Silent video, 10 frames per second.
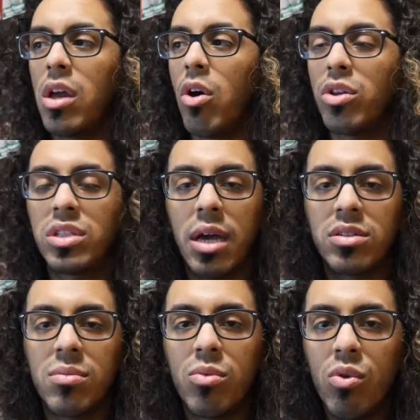other
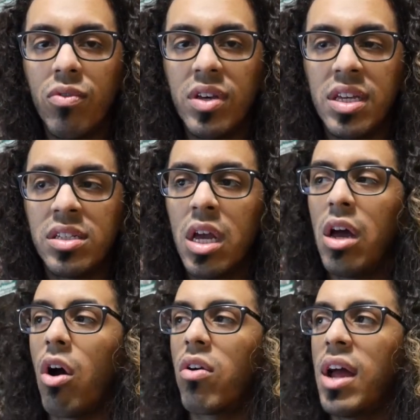types of movies,
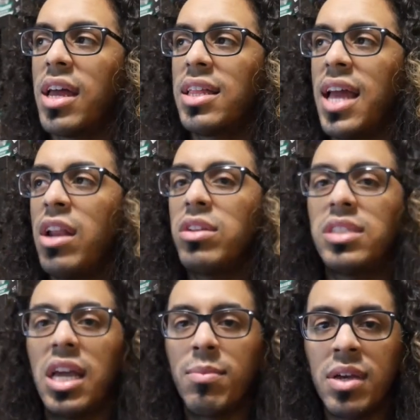all right? The
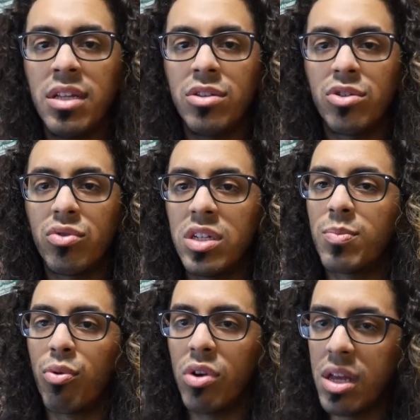entertainment industry is
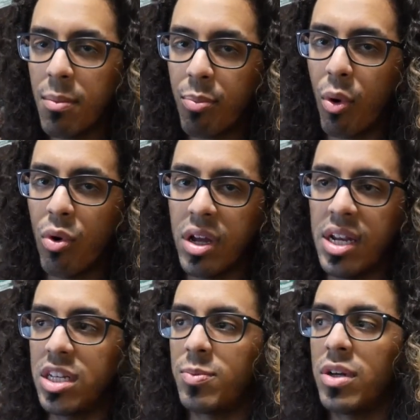pretty
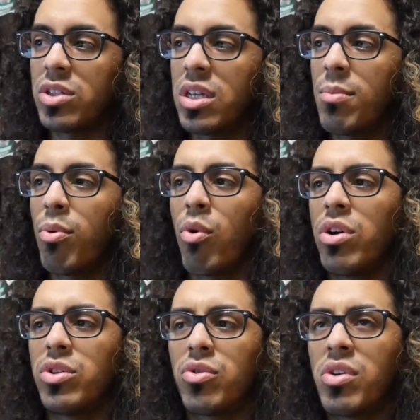important, especially
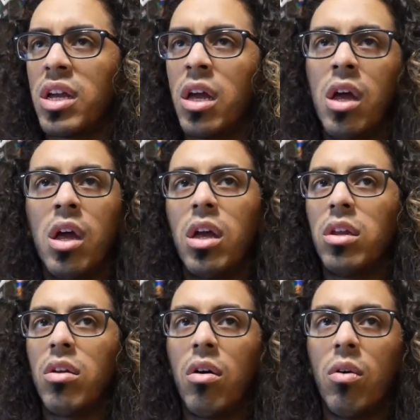important during,
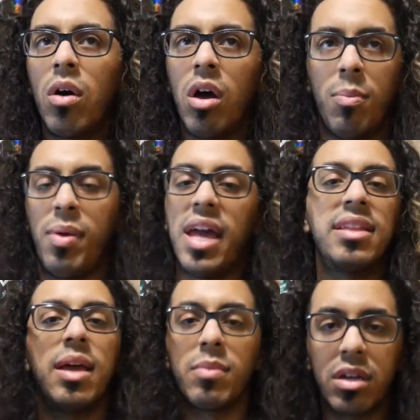you know, a
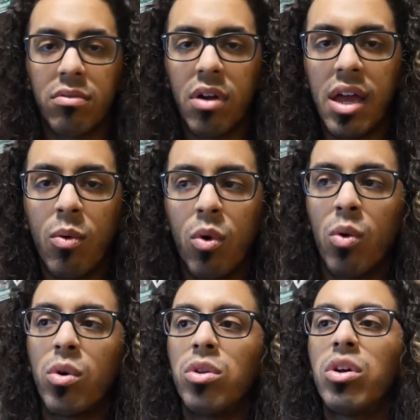pandemic, right?
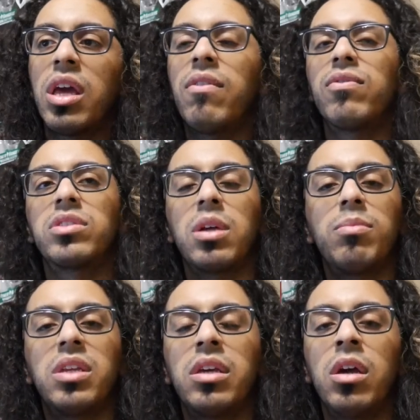Where we're looking for
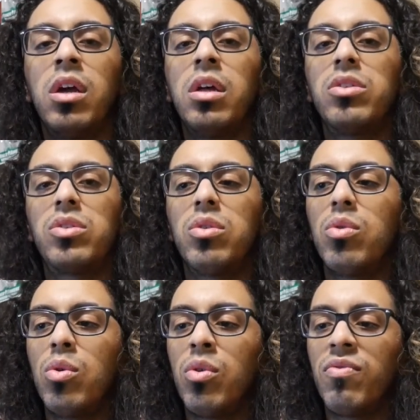something
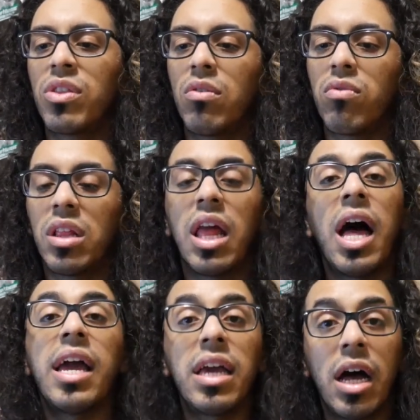to
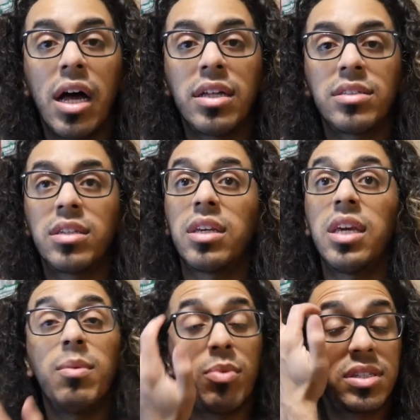rely on to
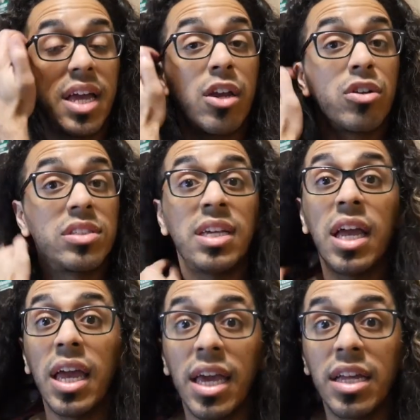keep us
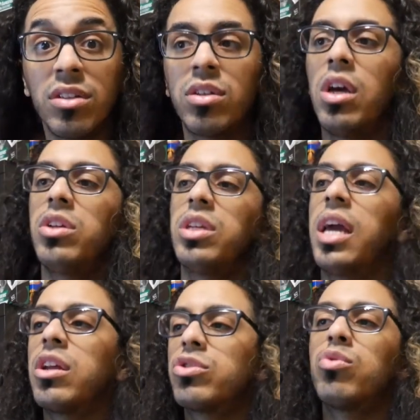entertained to
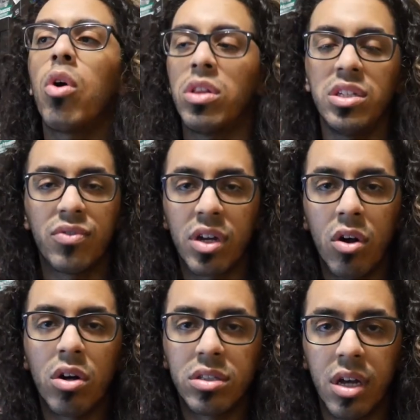get us through all these freaking
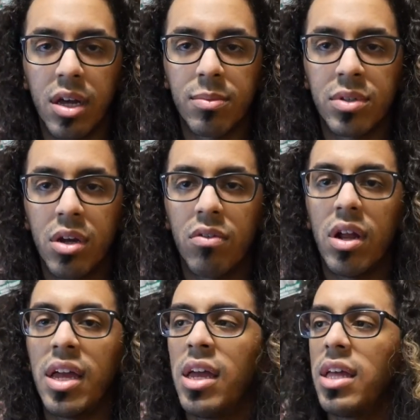hard times,
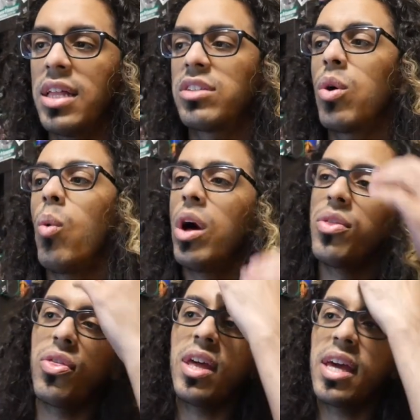right? That's the one
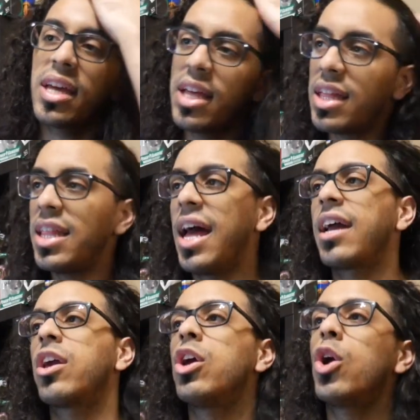thing
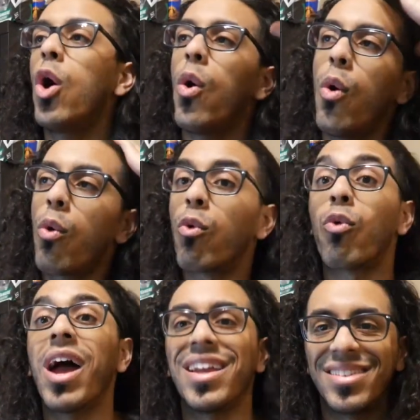that can go
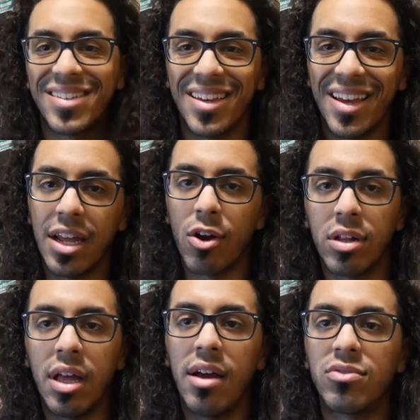right in
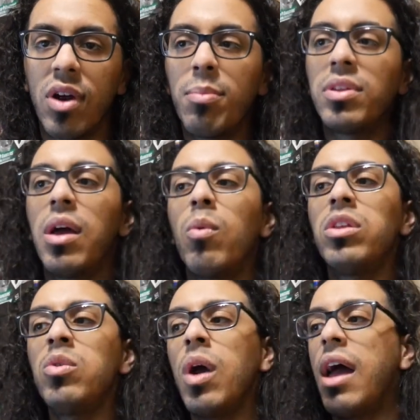our lives, right? But then
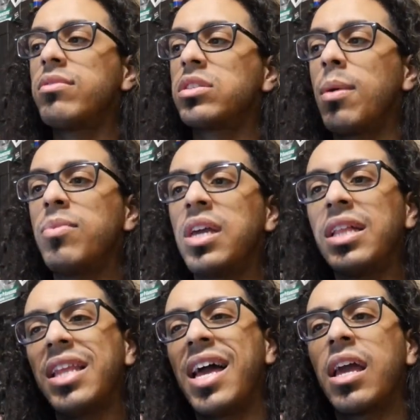when you have
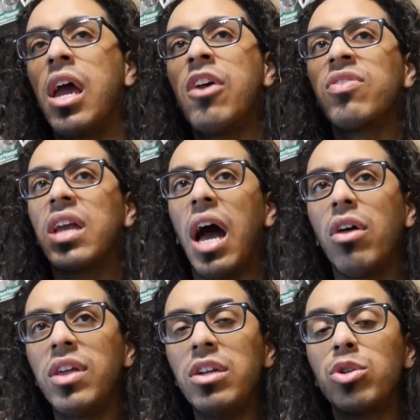something like
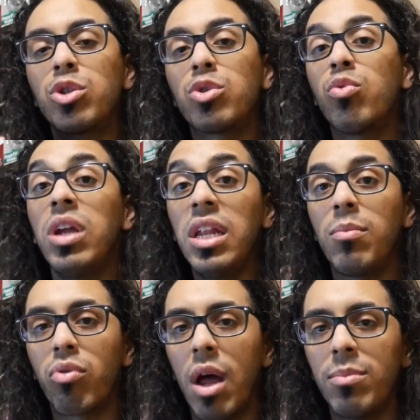how they
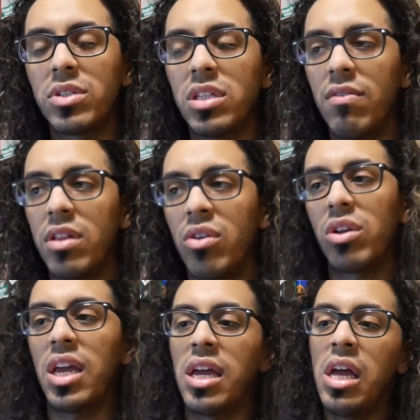treated Promise Neverland,
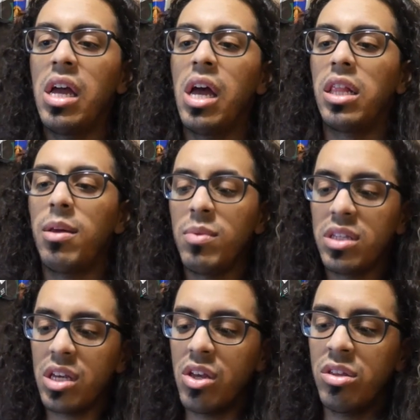okay? Let me
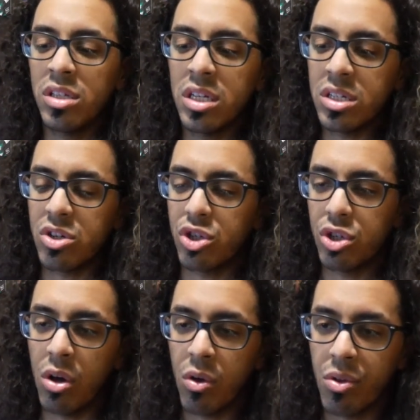tell you, this is a
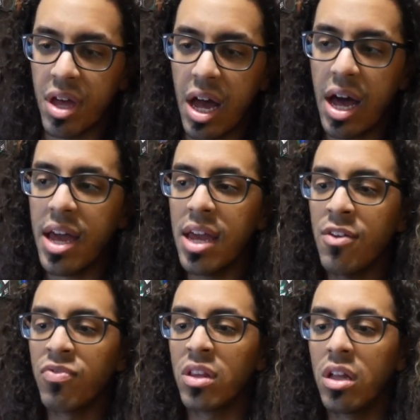show that I
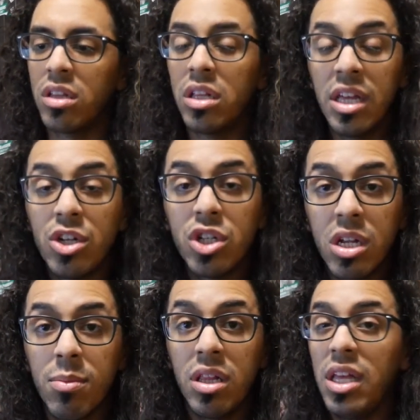
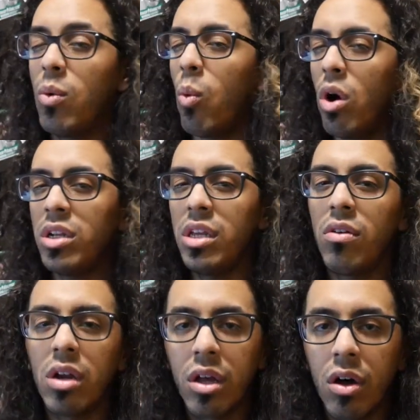legitimately one
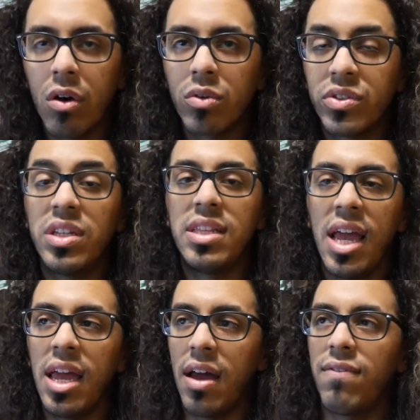year ago
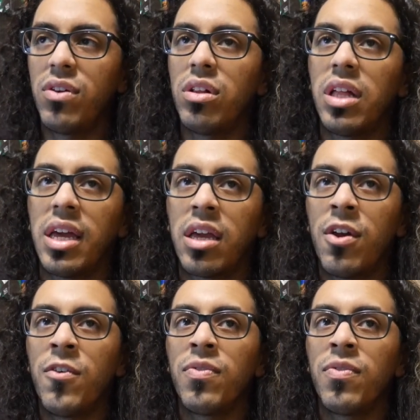today, I feel like